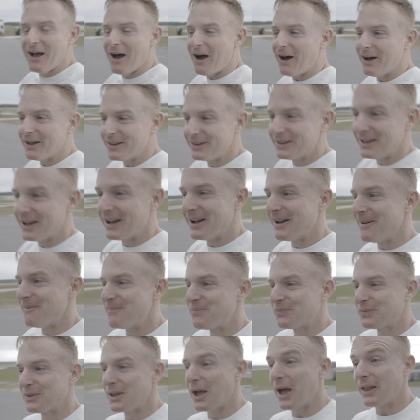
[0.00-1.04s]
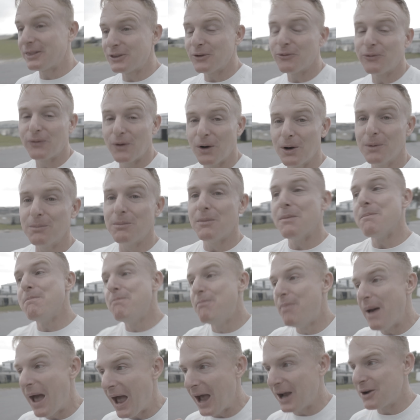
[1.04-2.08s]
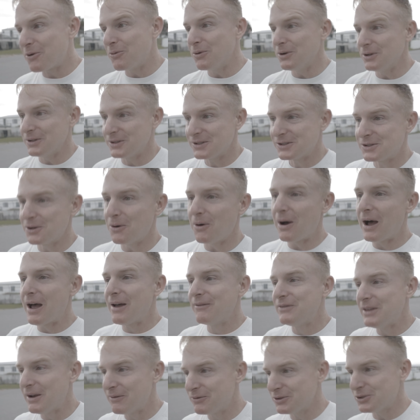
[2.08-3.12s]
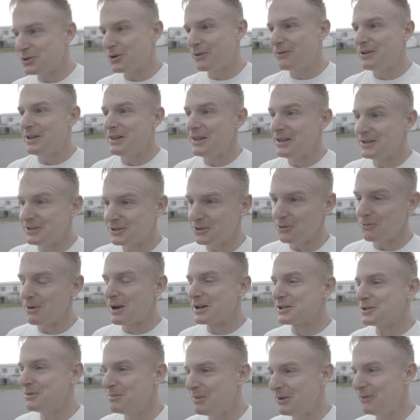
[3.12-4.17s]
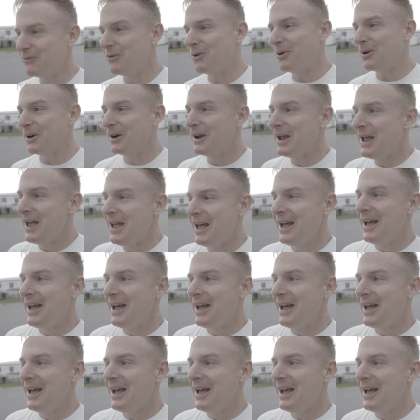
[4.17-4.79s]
on the, uh, at the firm backwards, so I've never driven this direction before.